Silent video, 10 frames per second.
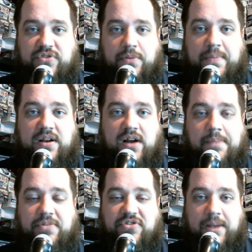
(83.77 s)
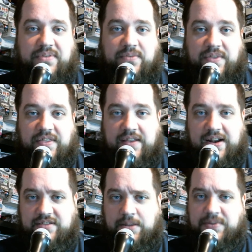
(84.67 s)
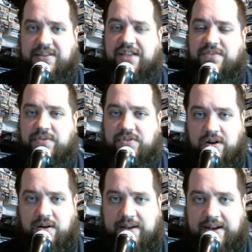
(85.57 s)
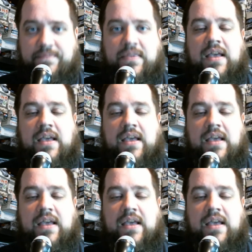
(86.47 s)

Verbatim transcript: so it'll be in hobby shops within the next couple of days if it's not already.